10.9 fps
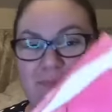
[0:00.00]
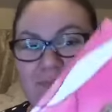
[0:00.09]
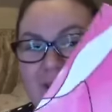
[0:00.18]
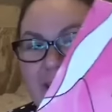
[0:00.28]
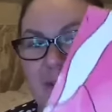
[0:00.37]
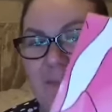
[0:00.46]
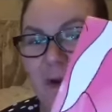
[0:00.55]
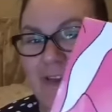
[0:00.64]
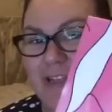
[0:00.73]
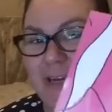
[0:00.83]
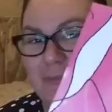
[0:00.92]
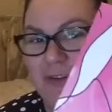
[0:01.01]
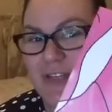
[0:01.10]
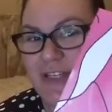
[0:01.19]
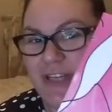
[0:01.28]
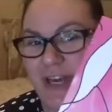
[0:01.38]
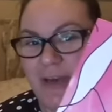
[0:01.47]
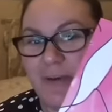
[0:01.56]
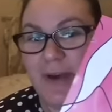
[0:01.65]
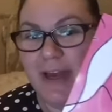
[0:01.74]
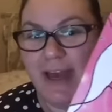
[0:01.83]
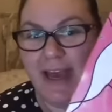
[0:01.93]
the unboxing I'm going to do
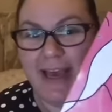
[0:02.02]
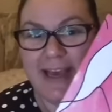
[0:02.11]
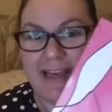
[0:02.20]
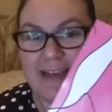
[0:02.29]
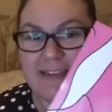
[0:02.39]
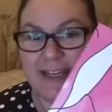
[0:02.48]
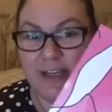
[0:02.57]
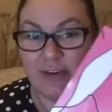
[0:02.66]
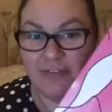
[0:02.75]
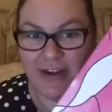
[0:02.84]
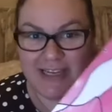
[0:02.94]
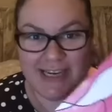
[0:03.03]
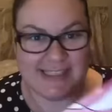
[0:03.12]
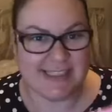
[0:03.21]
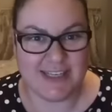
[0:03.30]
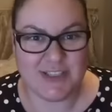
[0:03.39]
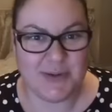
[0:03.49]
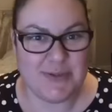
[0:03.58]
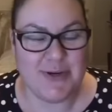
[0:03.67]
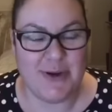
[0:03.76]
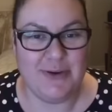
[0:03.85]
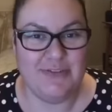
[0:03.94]
is look fantastic, so it's
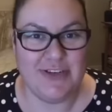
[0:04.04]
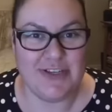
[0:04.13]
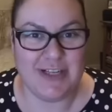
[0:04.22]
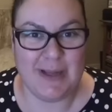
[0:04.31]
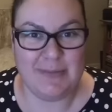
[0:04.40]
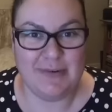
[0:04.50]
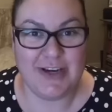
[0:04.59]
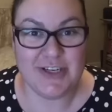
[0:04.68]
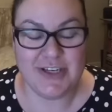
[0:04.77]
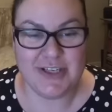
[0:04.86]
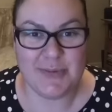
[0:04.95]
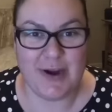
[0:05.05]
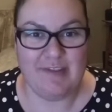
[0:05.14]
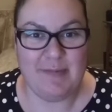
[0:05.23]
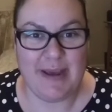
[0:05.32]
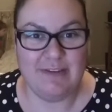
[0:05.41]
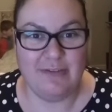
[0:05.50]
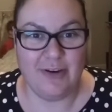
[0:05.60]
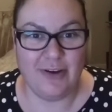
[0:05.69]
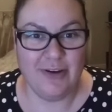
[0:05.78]
not an official collaboration. It's one I've paid for.